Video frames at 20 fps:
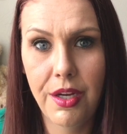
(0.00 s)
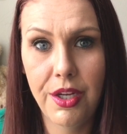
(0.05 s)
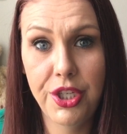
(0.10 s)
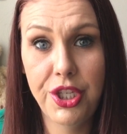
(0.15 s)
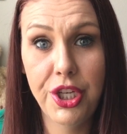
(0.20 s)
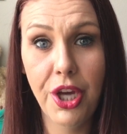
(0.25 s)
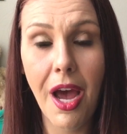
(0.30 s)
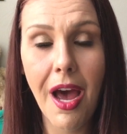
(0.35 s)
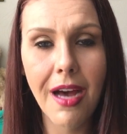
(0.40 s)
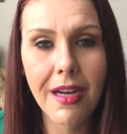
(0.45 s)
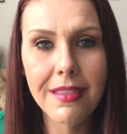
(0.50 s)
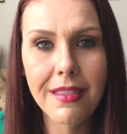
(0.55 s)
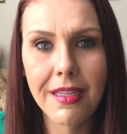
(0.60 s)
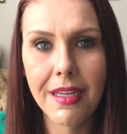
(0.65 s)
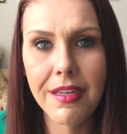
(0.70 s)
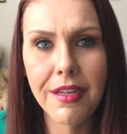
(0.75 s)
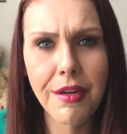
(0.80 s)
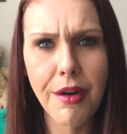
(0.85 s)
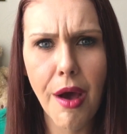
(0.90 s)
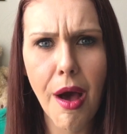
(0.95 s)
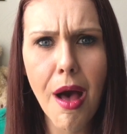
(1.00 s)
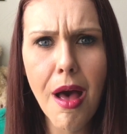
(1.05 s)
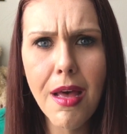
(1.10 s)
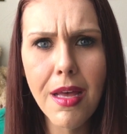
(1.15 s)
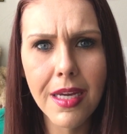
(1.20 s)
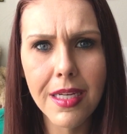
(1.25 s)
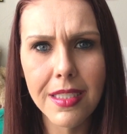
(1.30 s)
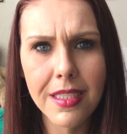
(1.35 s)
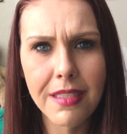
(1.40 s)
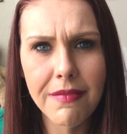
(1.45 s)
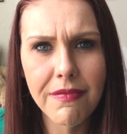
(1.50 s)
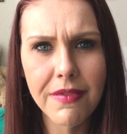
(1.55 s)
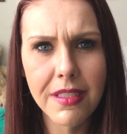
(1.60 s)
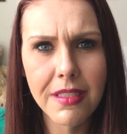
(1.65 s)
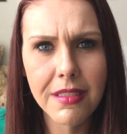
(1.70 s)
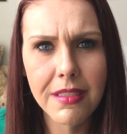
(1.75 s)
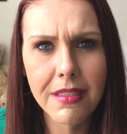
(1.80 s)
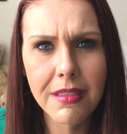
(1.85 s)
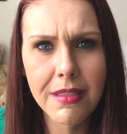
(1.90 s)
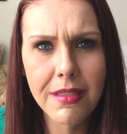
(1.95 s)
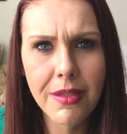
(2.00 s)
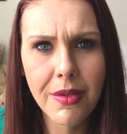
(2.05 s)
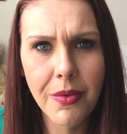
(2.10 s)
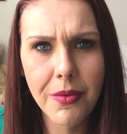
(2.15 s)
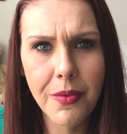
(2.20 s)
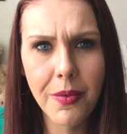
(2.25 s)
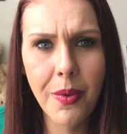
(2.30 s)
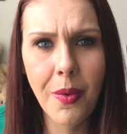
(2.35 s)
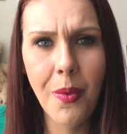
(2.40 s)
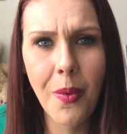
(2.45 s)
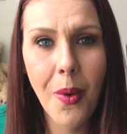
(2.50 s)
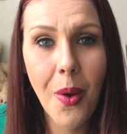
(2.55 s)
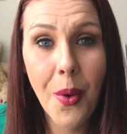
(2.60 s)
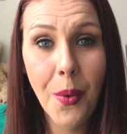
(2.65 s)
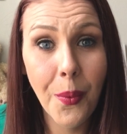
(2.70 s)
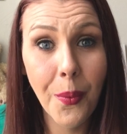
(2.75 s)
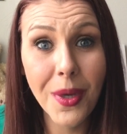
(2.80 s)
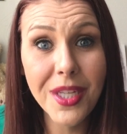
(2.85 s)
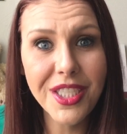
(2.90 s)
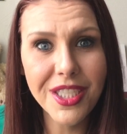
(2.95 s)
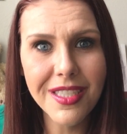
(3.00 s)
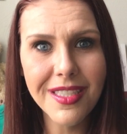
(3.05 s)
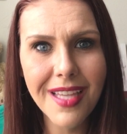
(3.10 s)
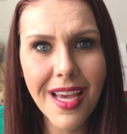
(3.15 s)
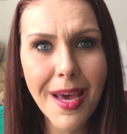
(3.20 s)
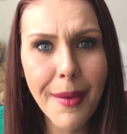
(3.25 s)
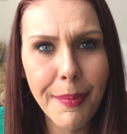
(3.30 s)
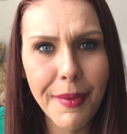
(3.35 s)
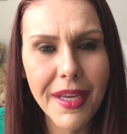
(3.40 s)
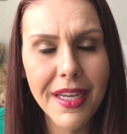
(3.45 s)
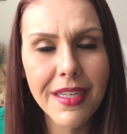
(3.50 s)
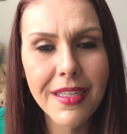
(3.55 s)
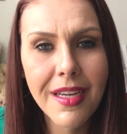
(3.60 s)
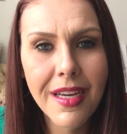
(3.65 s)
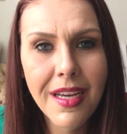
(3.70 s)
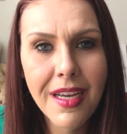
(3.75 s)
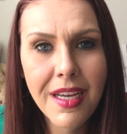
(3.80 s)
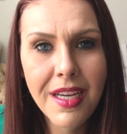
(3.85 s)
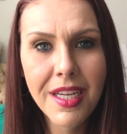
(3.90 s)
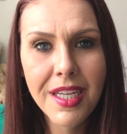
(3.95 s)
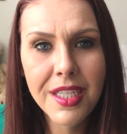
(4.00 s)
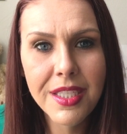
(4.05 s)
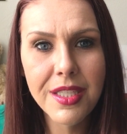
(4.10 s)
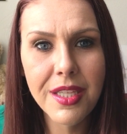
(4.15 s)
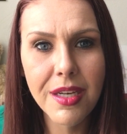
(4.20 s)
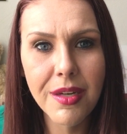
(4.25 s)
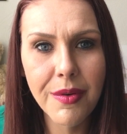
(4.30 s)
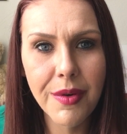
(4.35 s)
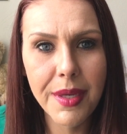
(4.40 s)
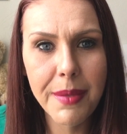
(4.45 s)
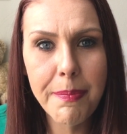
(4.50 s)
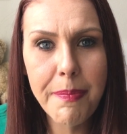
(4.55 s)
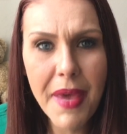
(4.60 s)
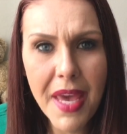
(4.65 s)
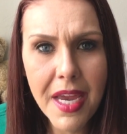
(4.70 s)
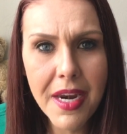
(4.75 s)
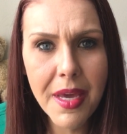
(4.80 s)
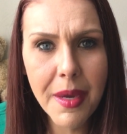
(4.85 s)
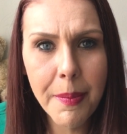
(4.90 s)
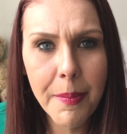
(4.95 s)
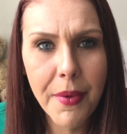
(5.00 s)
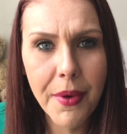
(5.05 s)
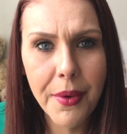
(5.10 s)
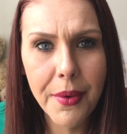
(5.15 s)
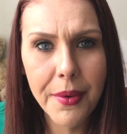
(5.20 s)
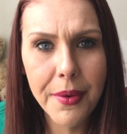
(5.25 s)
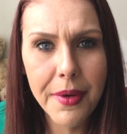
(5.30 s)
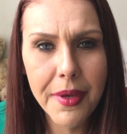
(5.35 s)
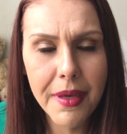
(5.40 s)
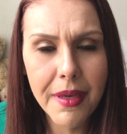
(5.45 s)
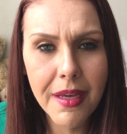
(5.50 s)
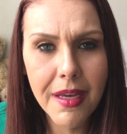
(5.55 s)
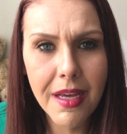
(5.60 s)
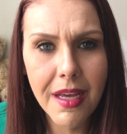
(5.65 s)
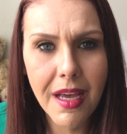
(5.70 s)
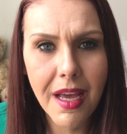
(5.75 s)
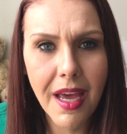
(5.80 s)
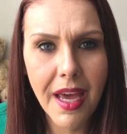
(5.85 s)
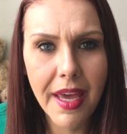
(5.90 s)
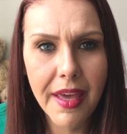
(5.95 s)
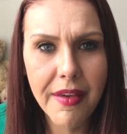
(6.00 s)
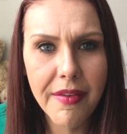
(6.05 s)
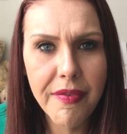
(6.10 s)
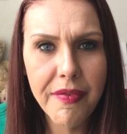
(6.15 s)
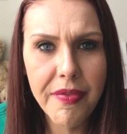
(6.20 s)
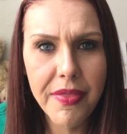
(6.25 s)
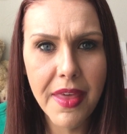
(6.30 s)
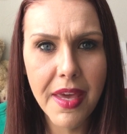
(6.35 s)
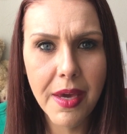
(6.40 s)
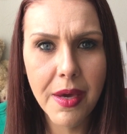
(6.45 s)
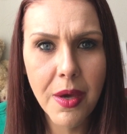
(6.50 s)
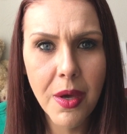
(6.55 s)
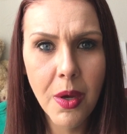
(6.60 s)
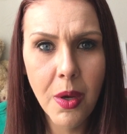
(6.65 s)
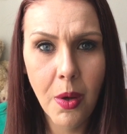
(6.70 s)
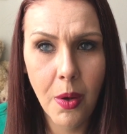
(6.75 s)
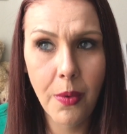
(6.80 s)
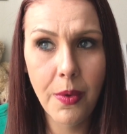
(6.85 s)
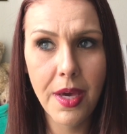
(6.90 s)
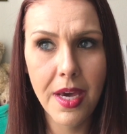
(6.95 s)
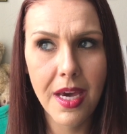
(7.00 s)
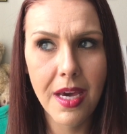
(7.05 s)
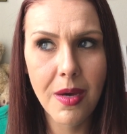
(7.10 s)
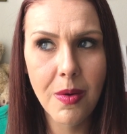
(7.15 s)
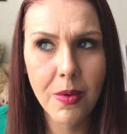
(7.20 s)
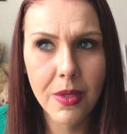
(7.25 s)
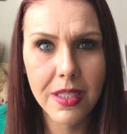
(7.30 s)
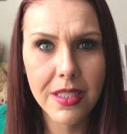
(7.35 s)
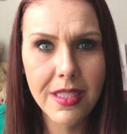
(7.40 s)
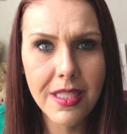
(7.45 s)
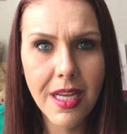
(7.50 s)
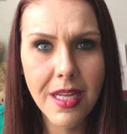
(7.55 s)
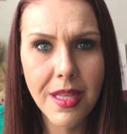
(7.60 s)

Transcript: shocked and in awe at even what just happened. So in panic mode, I think, okay, well, it's